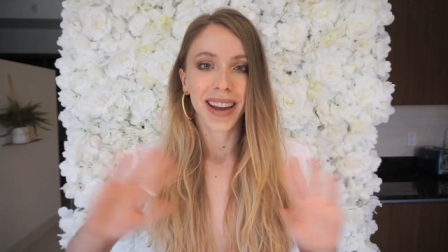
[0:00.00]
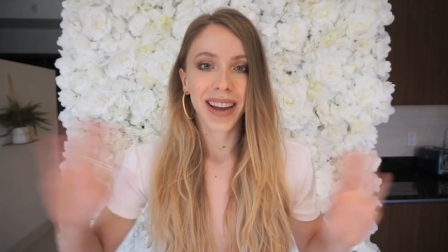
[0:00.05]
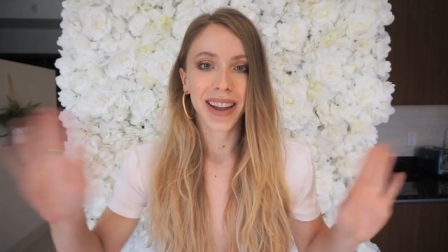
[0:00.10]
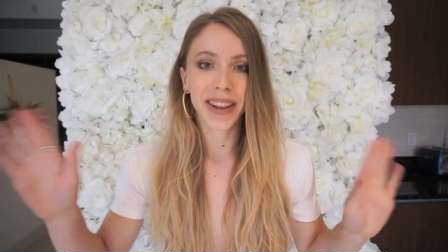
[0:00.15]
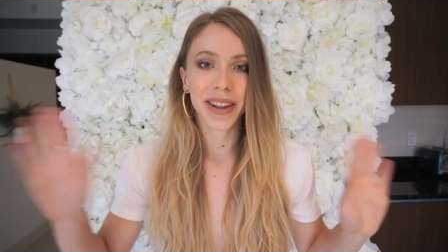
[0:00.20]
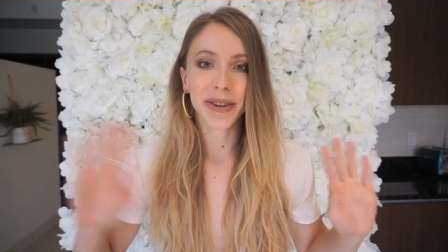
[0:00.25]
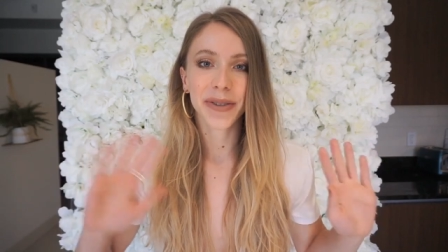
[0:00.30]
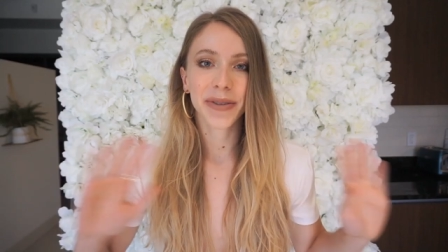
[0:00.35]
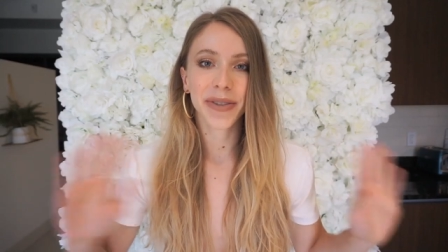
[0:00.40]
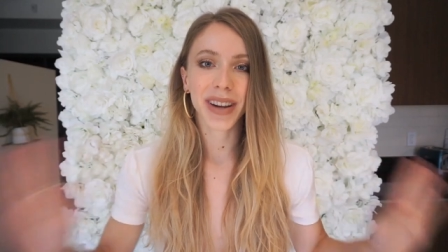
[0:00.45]

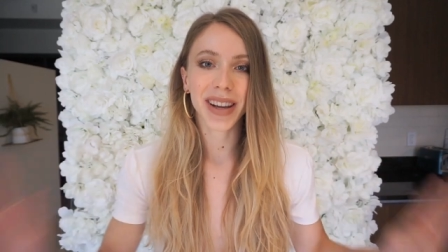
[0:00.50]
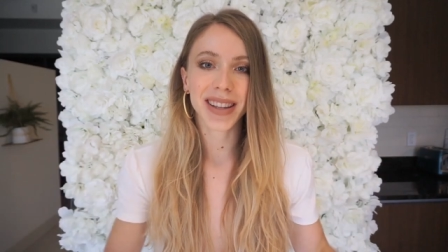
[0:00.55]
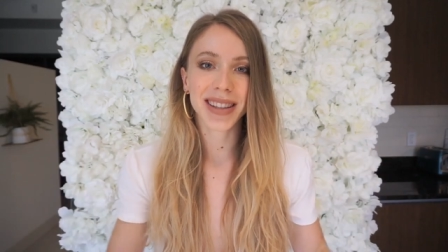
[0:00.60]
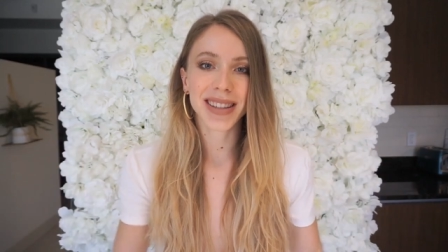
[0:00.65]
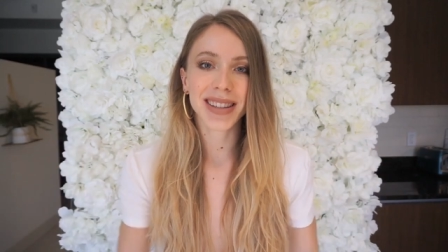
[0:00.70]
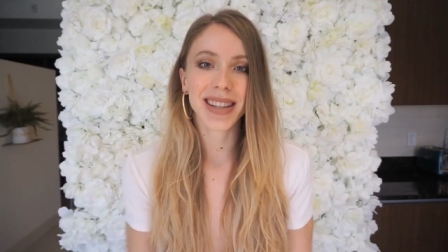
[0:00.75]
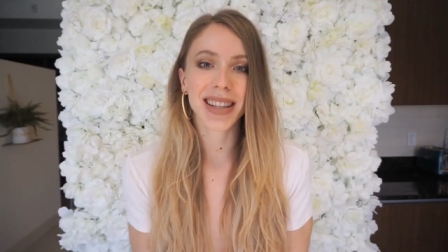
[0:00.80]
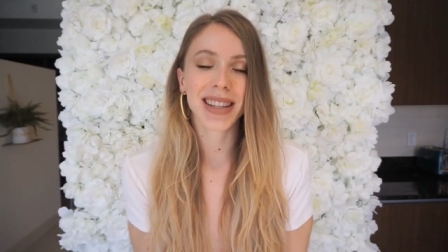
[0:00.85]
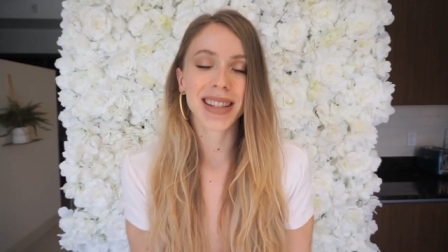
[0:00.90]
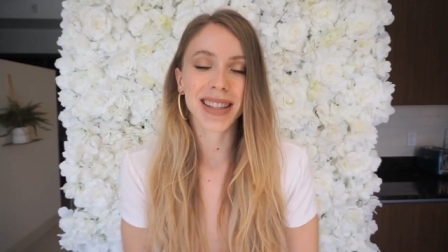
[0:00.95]
Hello
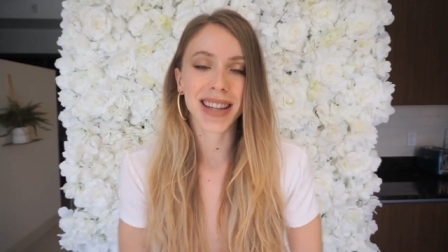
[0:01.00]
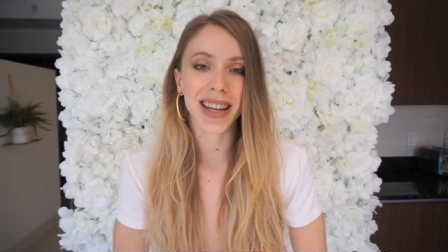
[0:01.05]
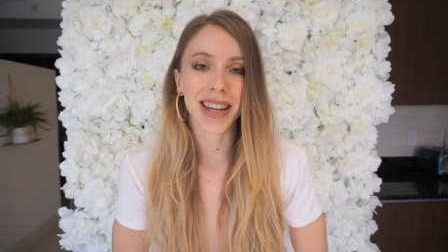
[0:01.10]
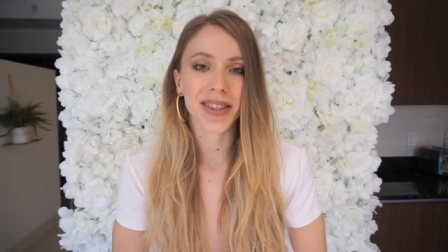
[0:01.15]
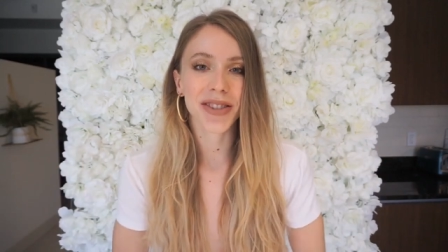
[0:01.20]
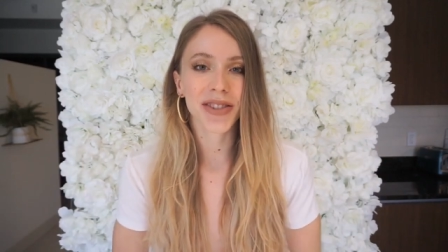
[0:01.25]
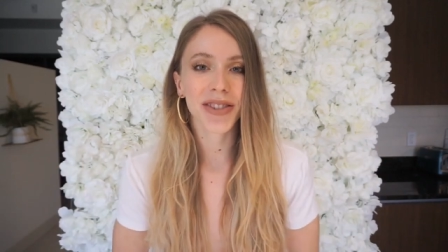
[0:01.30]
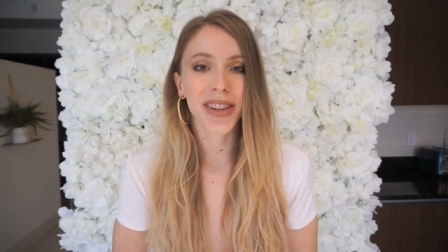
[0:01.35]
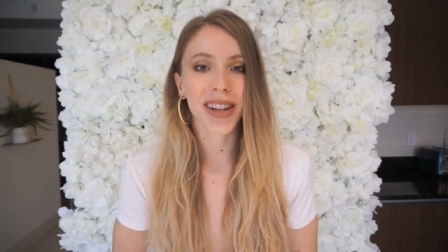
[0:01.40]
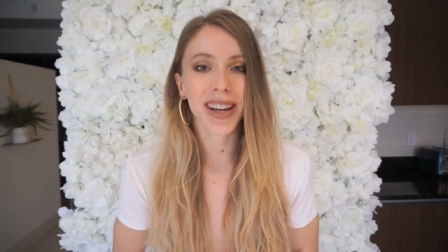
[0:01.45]
friends, it's
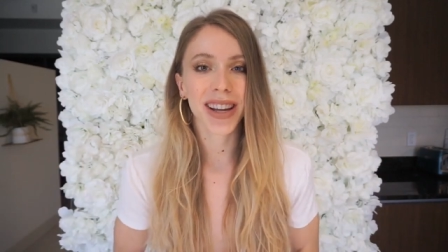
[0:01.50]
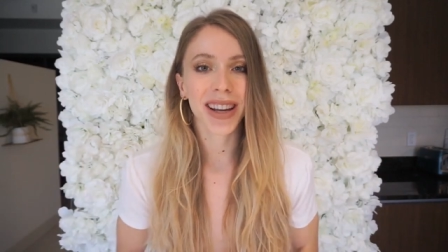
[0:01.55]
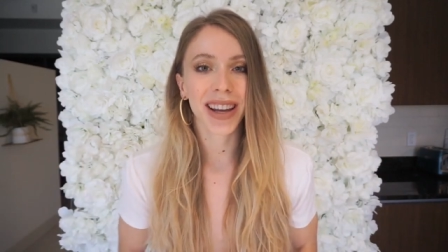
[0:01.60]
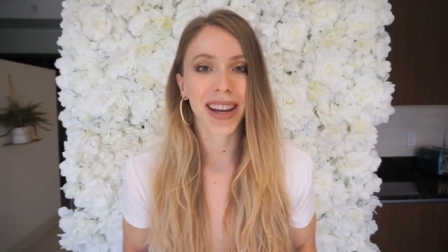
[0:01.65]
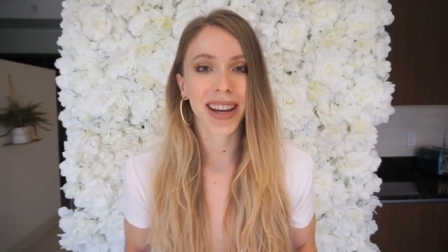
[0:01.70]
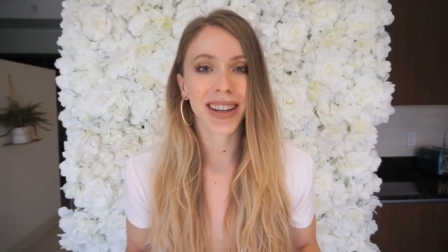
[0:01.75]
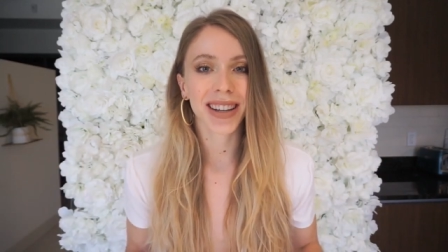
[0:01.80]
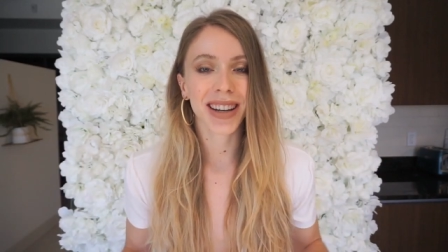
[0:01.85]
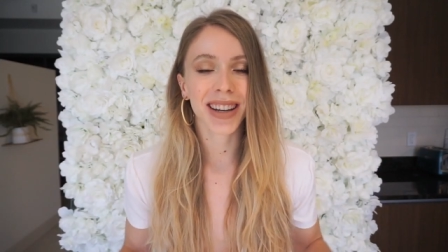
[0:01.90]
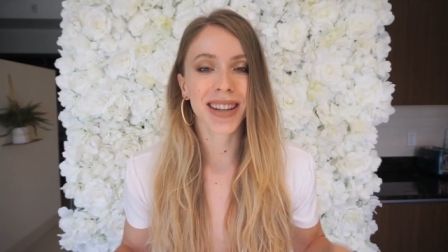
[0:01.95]
Angela,
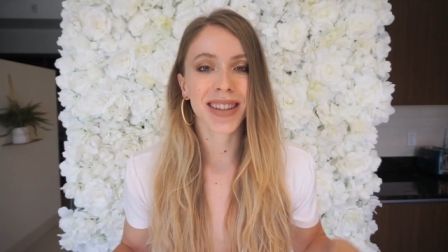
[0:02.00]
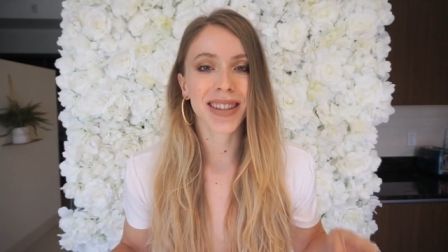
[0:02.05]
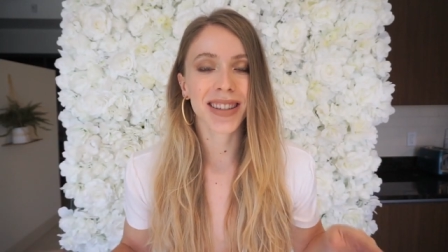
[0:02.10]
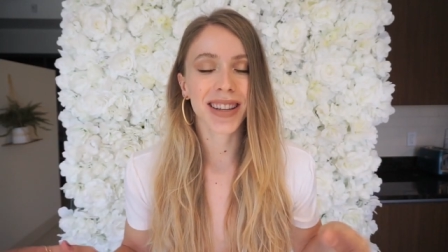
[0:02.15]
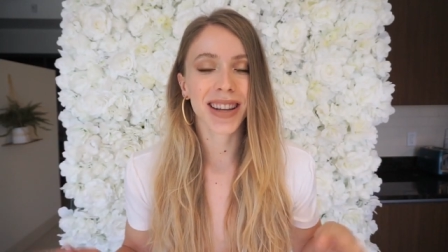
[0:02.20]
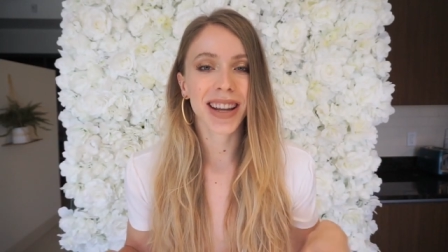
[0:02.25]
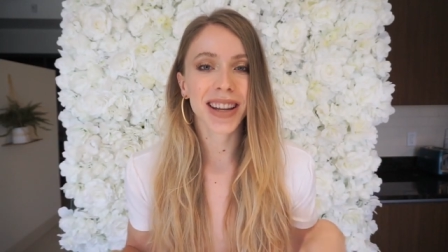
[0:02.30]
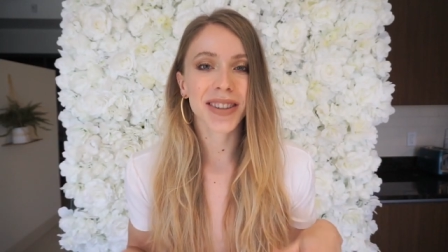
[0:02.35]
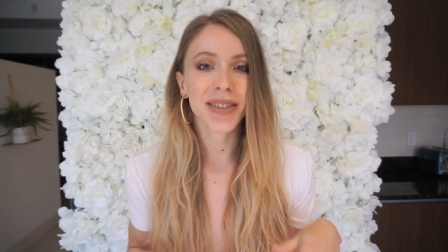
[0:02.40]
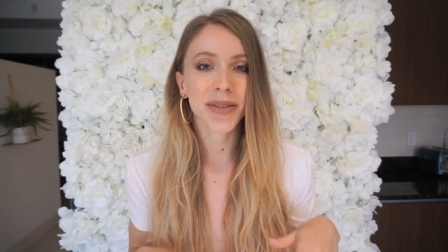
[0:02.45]
and in
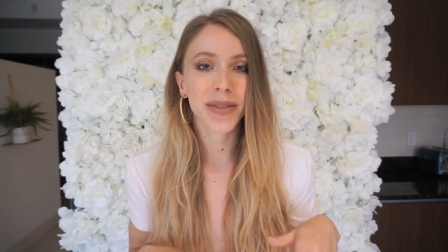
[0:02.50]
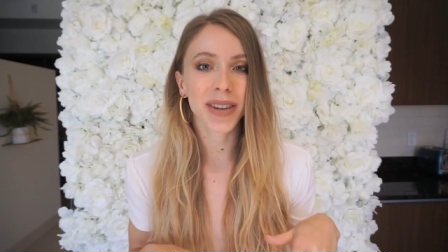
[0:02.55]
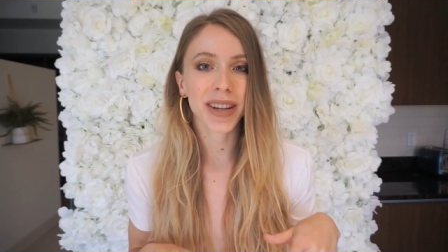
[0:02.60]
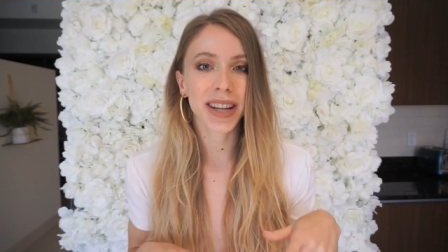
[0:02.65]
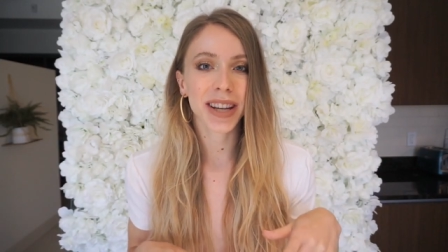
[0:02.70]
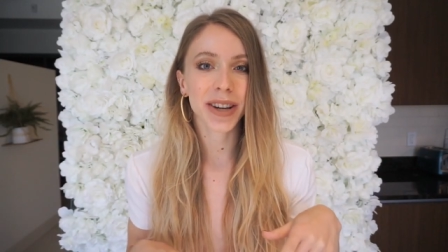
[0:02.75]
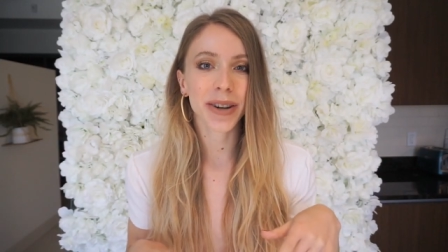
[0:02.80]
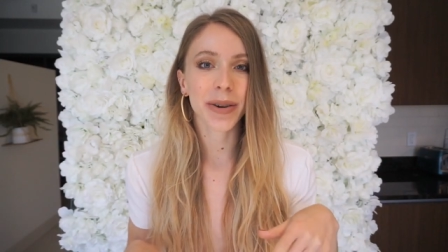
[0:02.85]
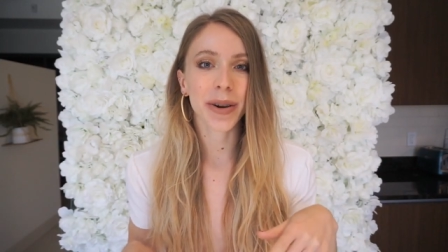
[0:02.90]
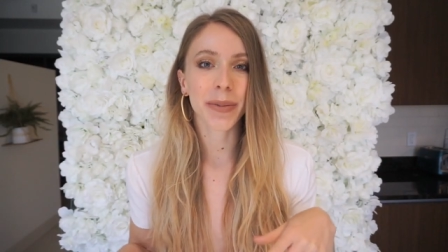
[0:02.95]
today's
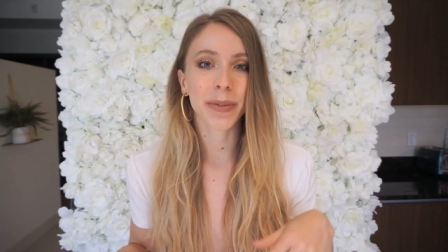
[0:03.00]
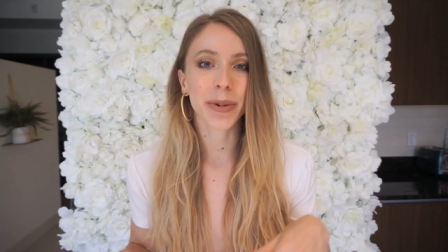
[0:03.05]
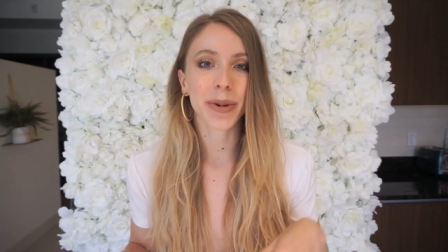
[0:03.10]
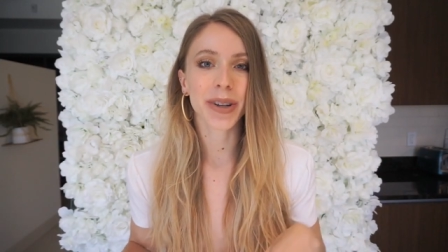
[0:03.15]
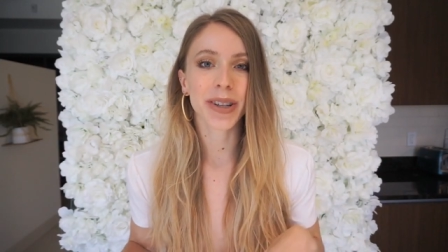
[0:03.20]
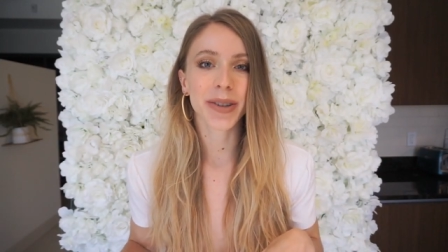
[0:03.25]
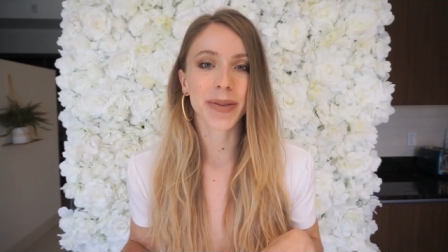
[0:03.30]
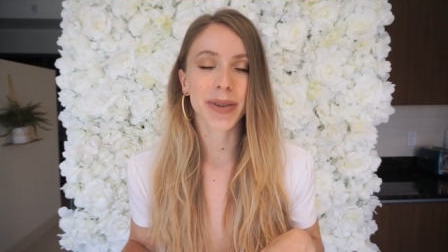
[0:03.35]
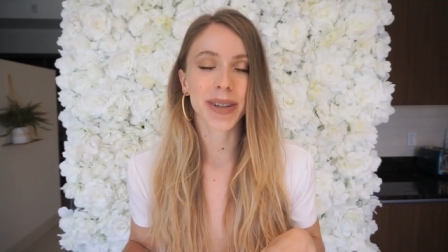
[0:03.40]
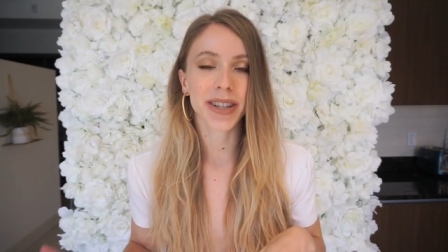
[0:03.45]
video I'm
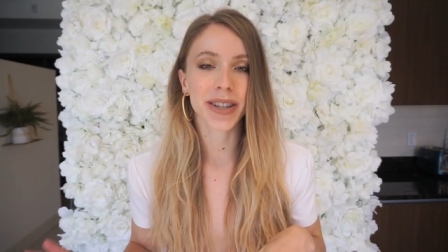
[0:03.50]
going to be